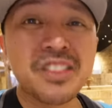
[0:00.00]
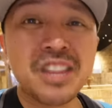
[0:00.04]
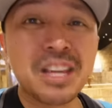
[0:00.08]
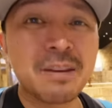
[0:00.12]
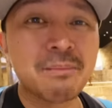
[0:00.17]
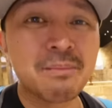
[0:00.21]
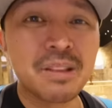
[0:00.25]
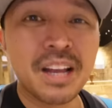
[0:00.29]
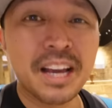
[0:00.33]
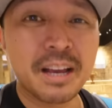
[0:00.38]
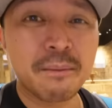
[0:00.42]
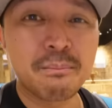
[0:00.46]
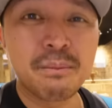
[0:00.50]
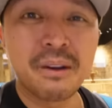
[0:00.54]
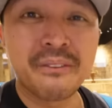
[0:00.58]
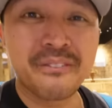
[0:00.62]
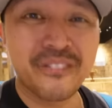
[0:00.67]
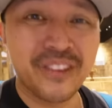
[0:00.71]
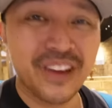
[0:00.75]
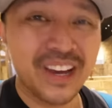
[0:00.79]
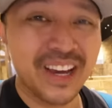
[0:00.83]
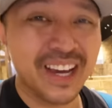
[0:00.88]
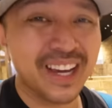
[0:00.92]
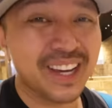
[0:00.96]
theme-like
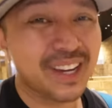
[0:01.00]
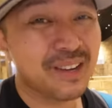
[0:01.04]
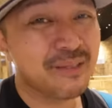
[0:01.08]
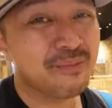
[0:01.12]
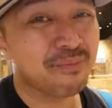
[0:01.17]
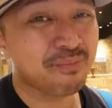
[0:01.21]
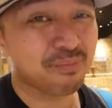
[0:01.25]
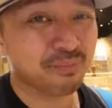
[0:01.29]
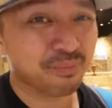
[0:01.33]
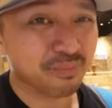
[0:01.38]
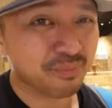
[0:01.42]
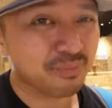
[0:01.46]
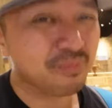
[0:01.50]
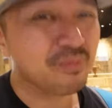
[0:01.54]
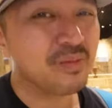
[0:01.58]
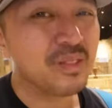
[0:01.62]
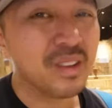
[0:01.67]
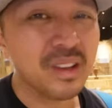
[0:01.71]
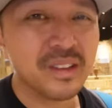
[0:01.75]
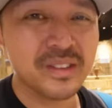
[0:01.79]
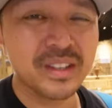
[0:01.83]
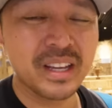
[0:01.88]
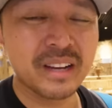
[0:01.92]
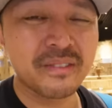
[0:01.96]
buffet,
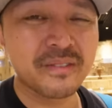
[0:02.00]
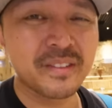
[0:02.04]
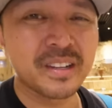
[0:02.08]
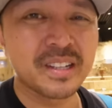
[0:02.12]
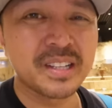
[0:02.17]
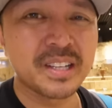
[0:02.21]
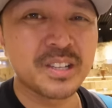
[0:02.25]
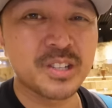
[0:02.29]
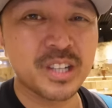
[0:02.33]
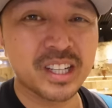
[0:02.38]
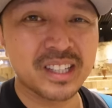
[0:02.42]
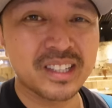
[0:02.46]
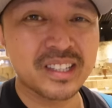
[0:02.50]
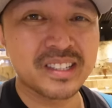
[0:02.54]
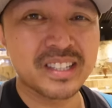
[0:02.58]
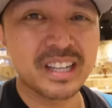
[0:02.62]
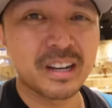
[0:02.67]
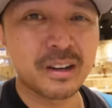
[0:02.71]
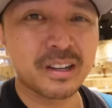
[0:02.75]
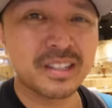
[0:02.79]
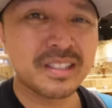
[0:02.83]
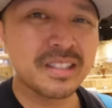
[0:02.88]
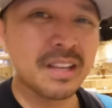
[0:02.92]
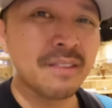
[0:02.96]
definitely check this
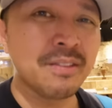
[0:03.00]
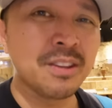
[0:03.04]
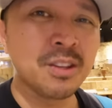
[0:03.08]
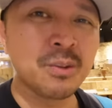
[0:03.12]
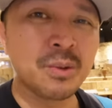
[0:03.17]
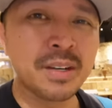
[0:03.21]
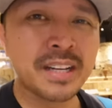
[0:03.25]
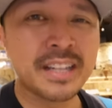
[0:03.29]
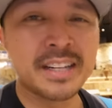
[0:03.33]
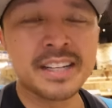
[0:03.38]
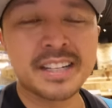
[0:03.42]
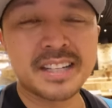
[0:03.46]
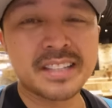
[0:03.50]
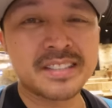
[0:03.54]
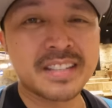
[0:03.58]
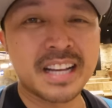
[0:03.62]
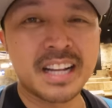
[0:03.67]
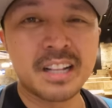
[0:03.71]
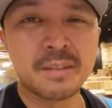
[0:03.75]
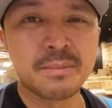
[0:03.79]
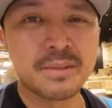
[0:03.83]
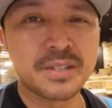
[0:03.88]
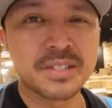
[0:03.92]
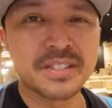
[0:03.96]
out because even the one in
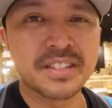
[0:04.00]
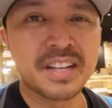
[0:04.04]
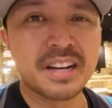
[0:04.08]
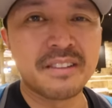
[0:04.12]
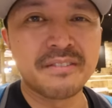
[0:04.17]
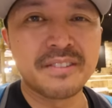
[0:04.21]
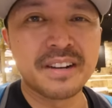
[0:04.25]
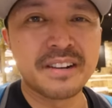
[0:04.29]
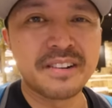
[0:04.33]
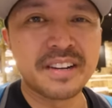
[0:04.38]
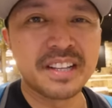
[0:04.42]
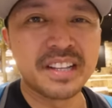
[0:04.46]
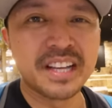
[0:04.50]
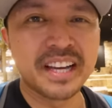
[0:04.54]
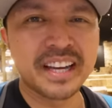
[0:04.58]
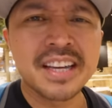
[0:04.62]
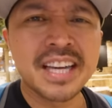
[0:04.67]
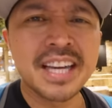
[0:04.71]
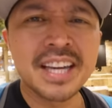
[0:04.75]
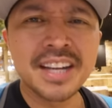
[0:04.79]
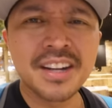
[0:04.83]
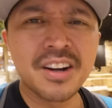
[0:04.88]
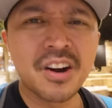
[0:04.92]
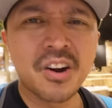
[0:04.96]
Excalibur is not very like
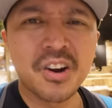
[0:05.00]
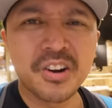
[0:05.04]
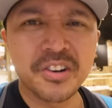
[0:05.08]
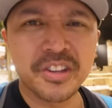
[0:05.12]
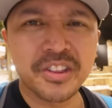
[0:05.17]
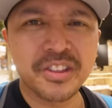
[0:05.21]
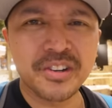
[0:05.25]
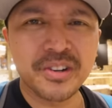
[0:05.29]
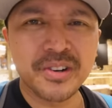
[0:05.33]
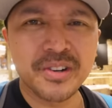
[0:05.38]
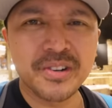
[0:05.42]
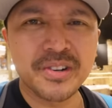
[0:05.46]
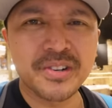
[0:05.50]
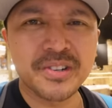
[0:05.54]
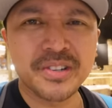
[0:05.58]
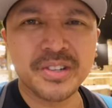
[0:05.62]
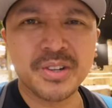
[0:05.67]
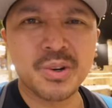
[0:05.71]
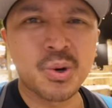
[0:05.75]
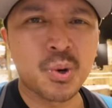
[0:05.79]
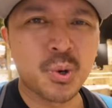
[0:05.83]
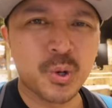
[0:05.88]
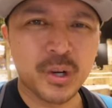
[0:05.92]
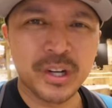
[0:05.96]
King Arthur's
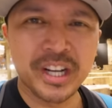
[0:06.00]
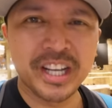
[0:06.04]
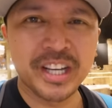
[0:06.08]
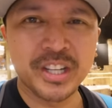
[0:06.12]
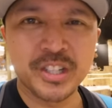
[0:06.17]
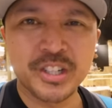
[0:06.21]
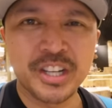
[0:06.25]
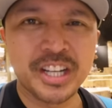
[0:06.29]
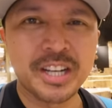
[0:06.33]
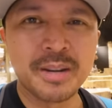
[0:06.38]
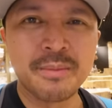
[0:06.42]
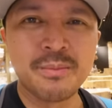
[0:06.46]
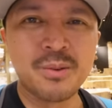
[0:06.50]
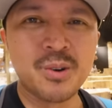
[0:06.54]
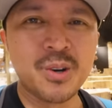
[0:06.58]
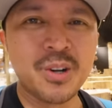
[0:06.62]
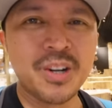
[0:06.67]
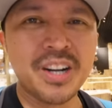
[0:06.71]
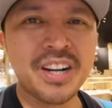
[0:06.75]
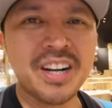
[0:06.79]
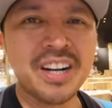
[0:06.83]
courtish anymore.